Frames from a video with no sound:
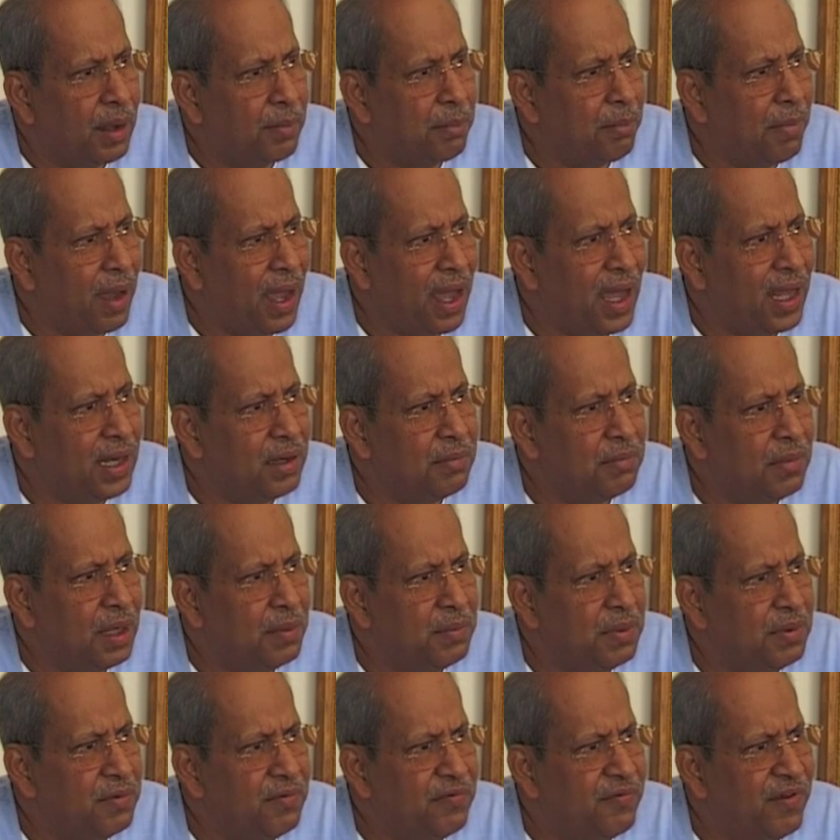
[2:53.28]
A man
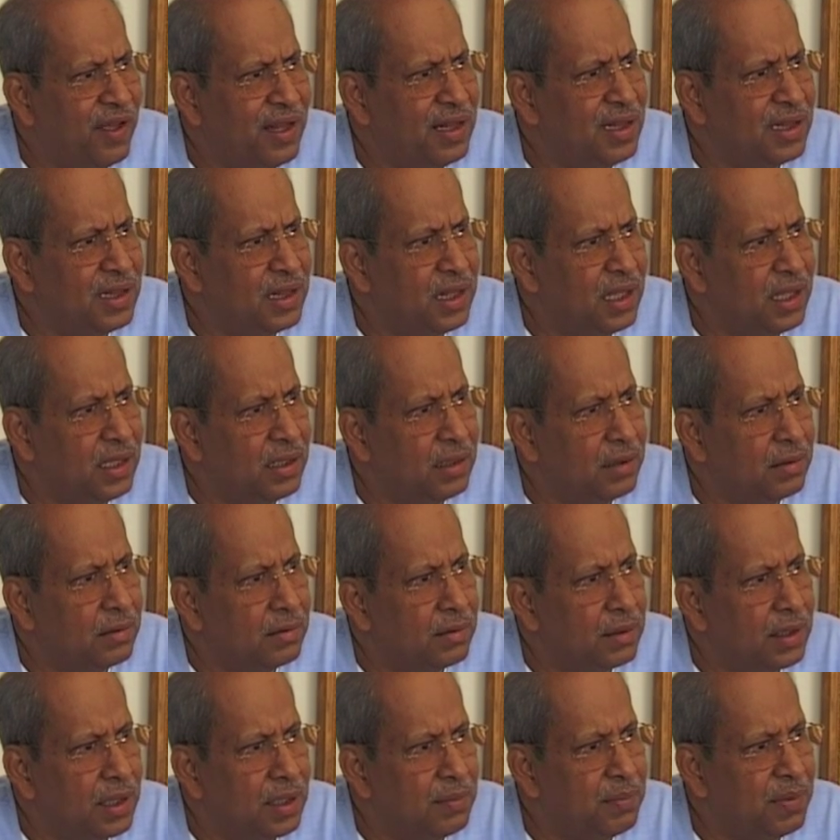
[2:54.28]
may be
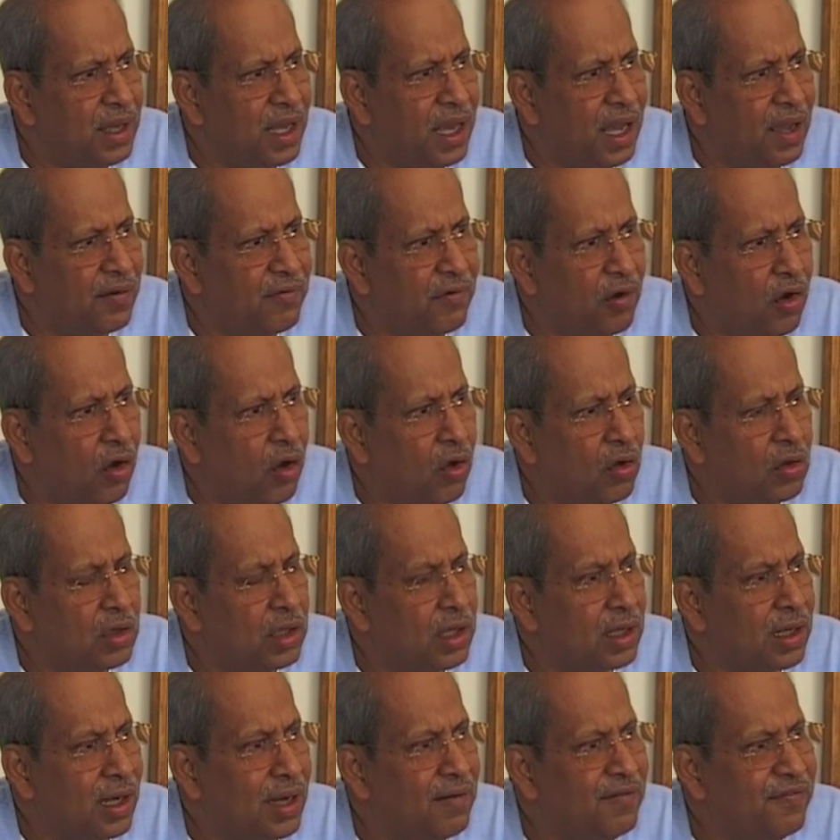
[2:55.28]
wealthy, he may have
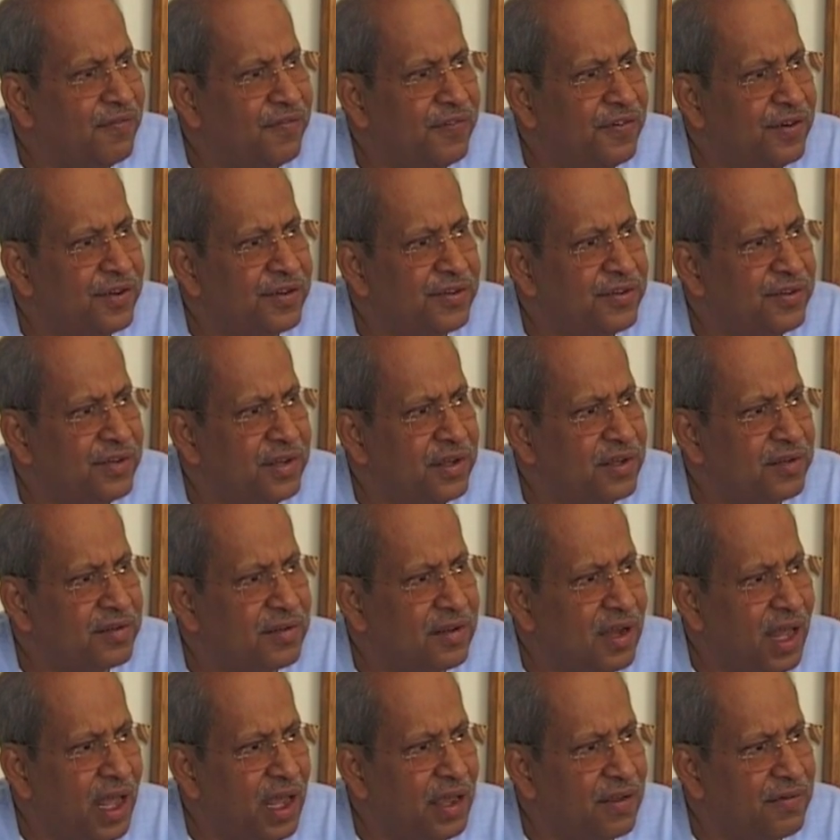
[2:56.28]
all the comforts in
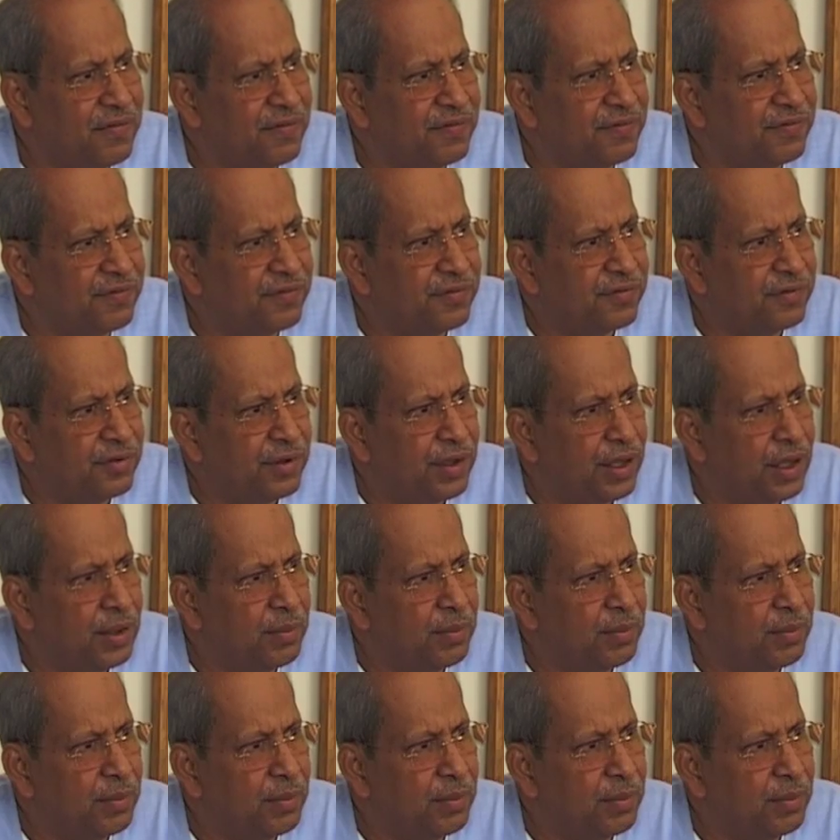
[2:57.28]
his life,